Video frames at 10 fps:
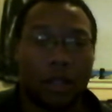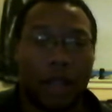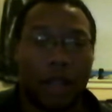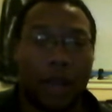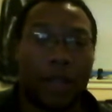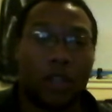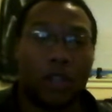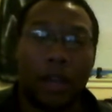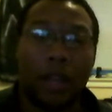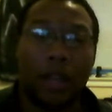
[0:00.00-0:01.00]
lightweight
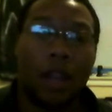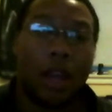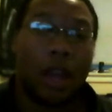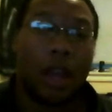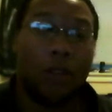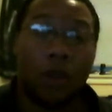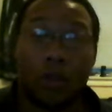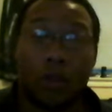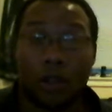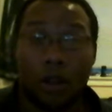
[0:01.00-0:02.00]
tubing. And
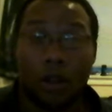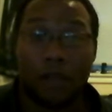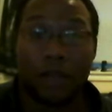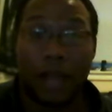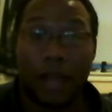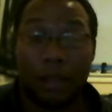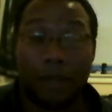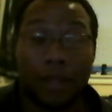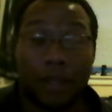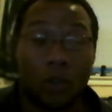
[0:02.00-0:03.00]
those alternatives, I
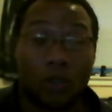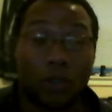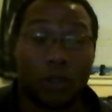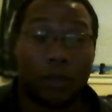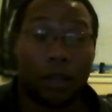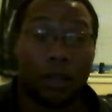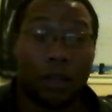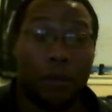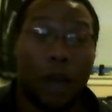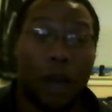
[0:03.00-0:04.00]
believe that those will definitely
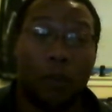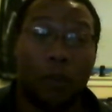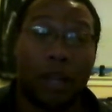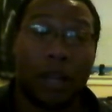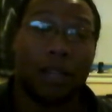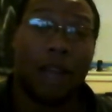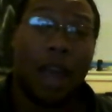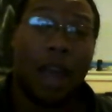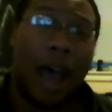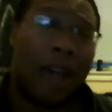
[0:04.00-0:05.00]
be helpful because
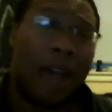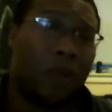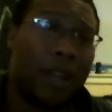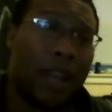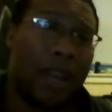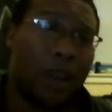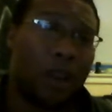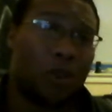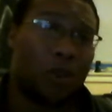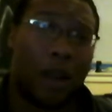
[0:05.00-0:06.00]
I don't want to carry
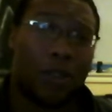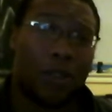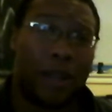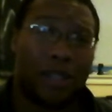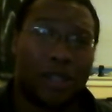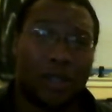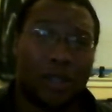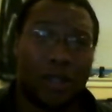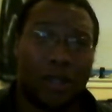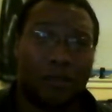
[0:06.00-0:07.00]
100 pounds of weights
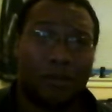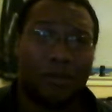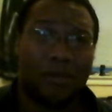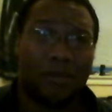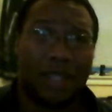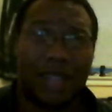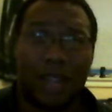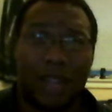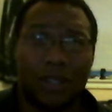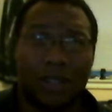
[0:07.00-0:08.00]
to the
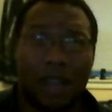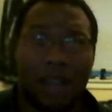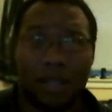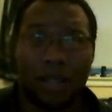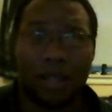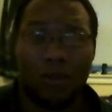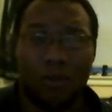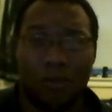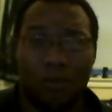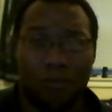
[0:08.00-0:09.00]
sessions every single